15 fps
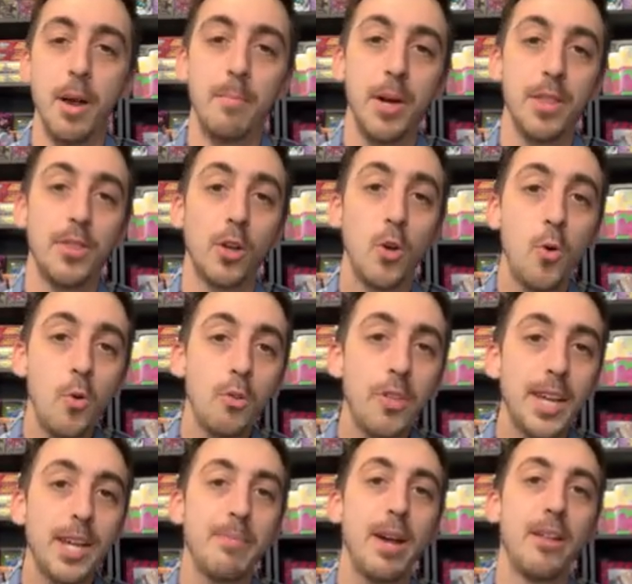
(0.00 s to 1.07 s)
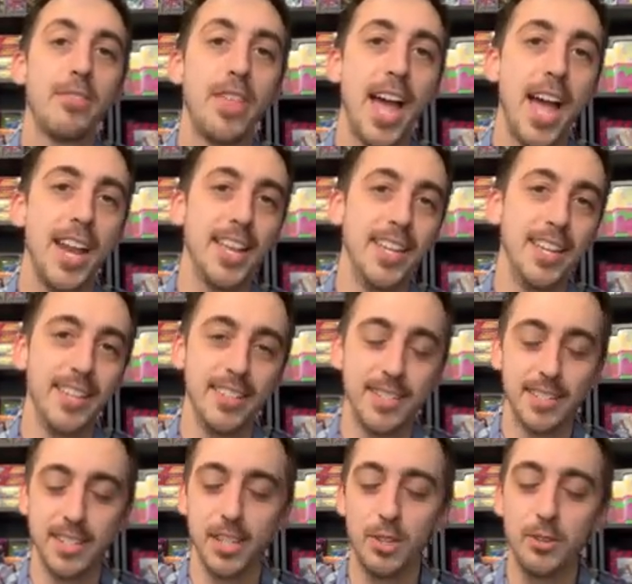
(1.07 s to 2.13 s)
but the cool thing about that
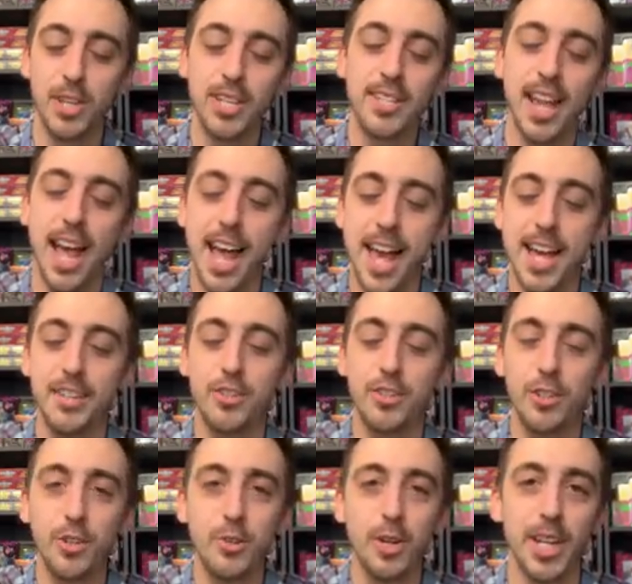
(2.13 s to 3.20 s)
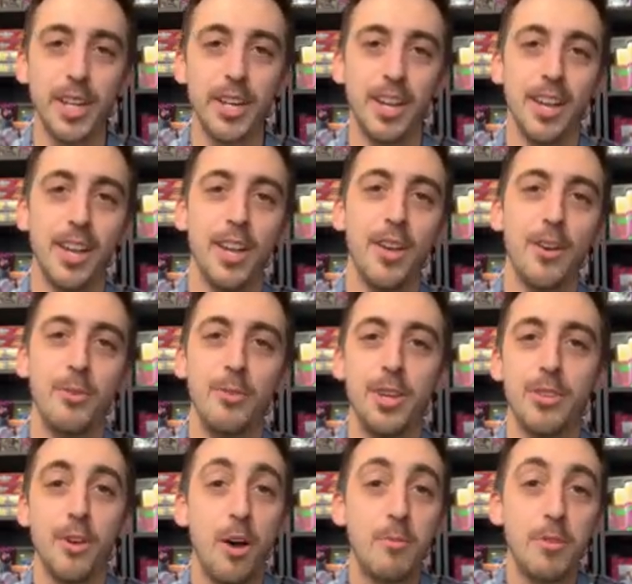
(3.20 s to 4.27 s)
is you get to add to it
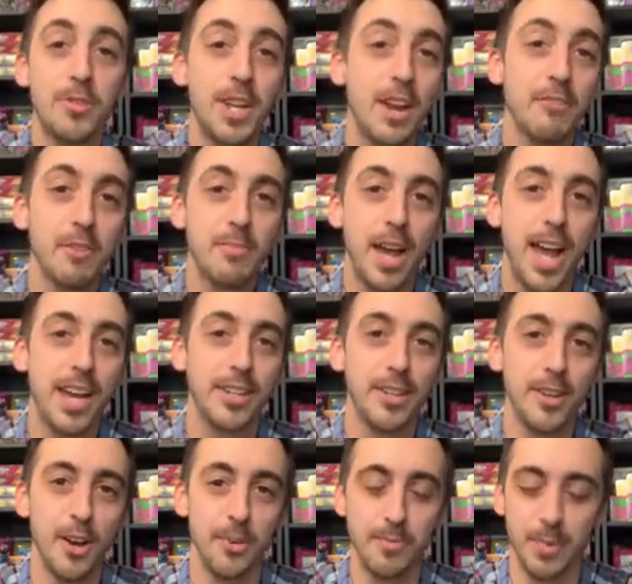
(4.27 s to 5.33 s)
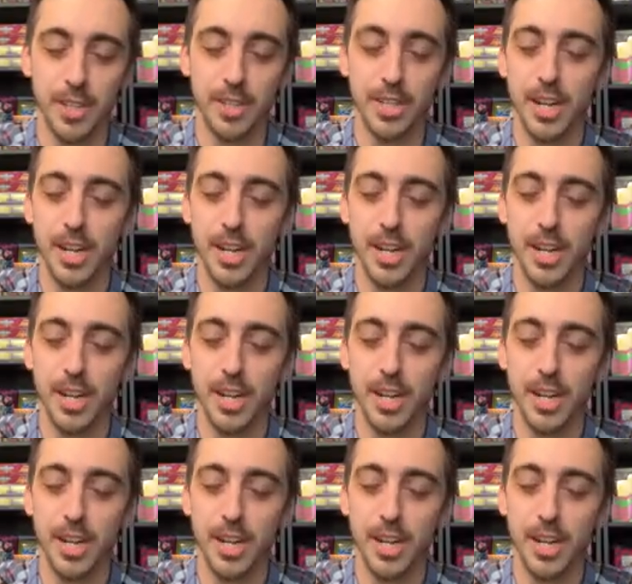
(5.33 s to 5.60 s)
with almost every pack you open.